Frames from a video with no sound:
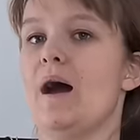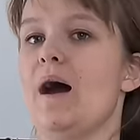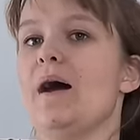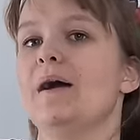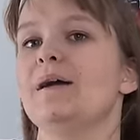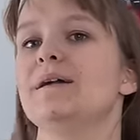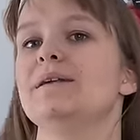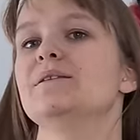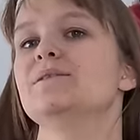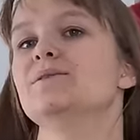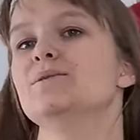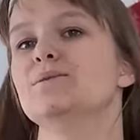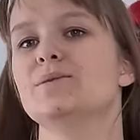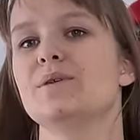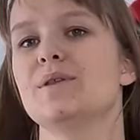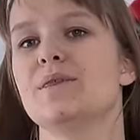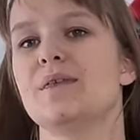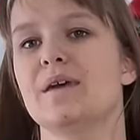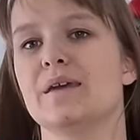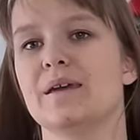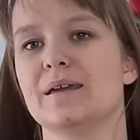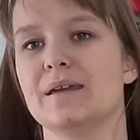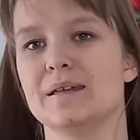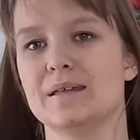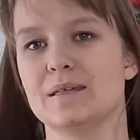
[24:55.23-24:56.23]
I do
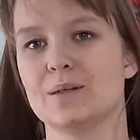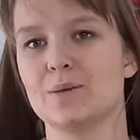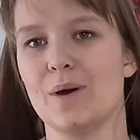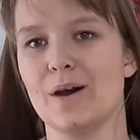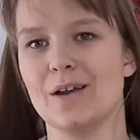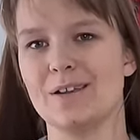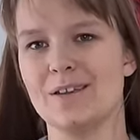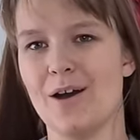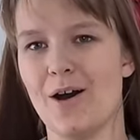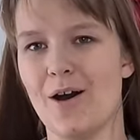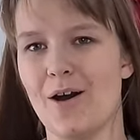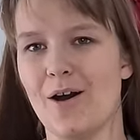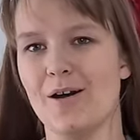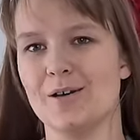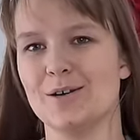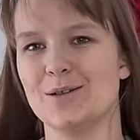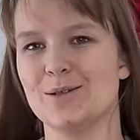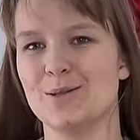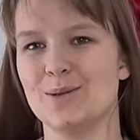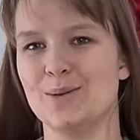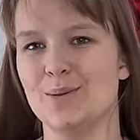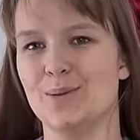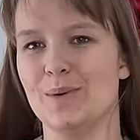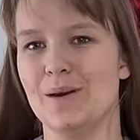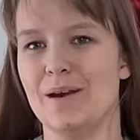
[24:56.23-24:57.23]
think it's quite hard
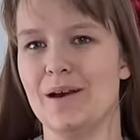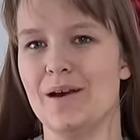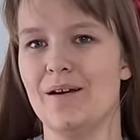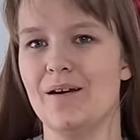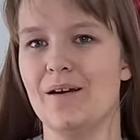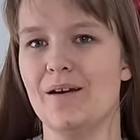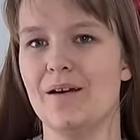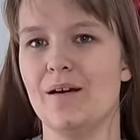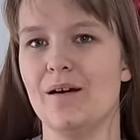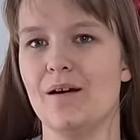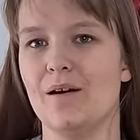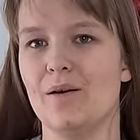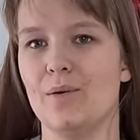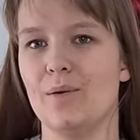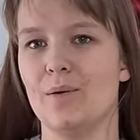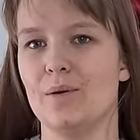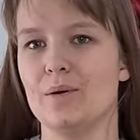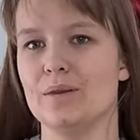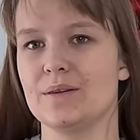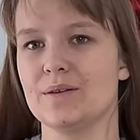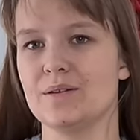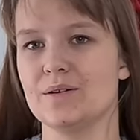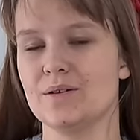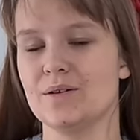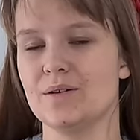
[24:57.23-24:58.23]
to wear
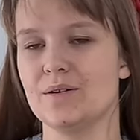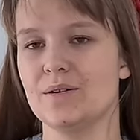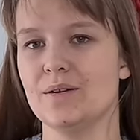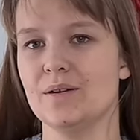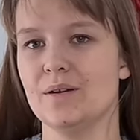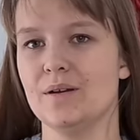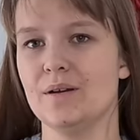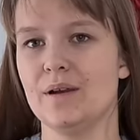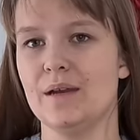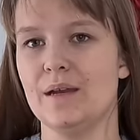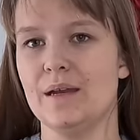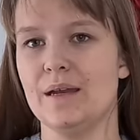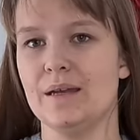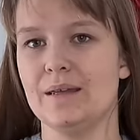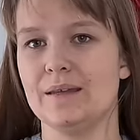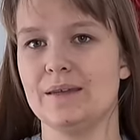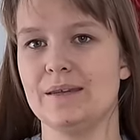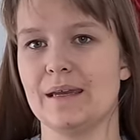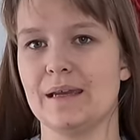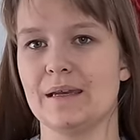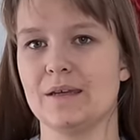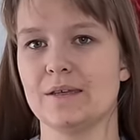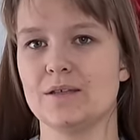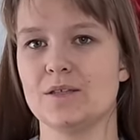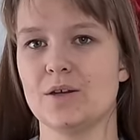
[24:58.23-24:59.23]
halter
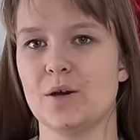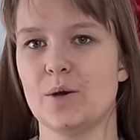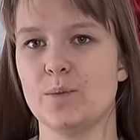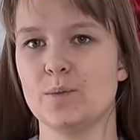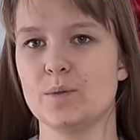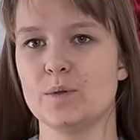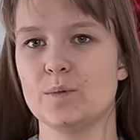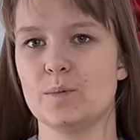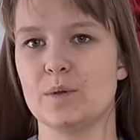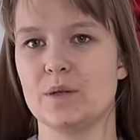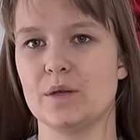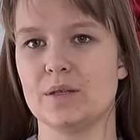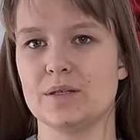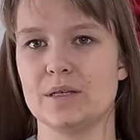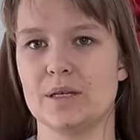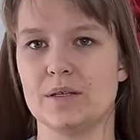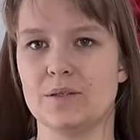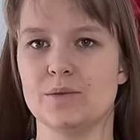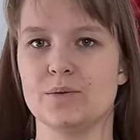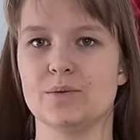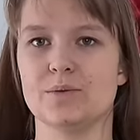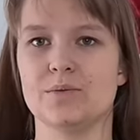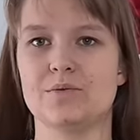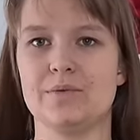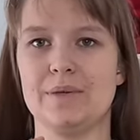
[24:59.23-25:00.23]
neck tops because I
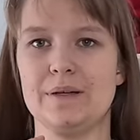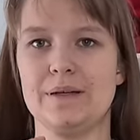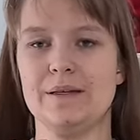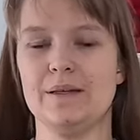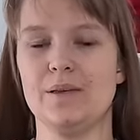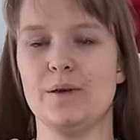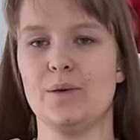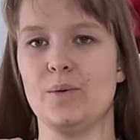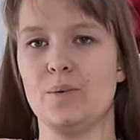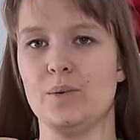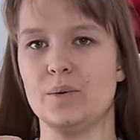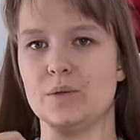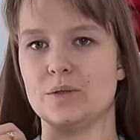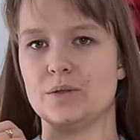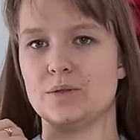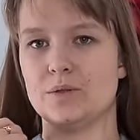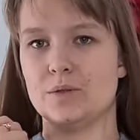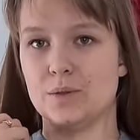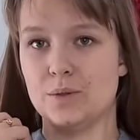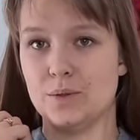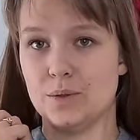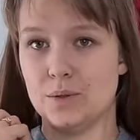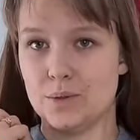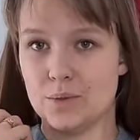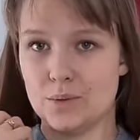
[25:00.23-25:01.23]
don't really know what
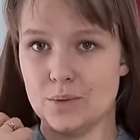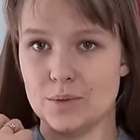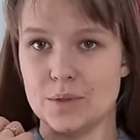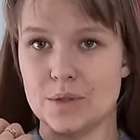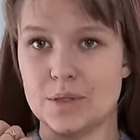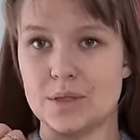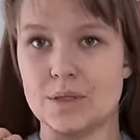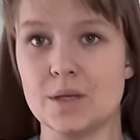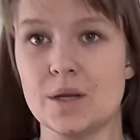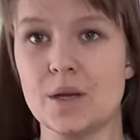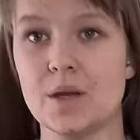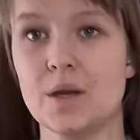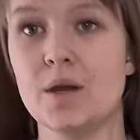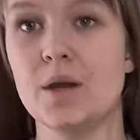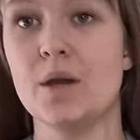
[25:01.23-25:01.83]
to use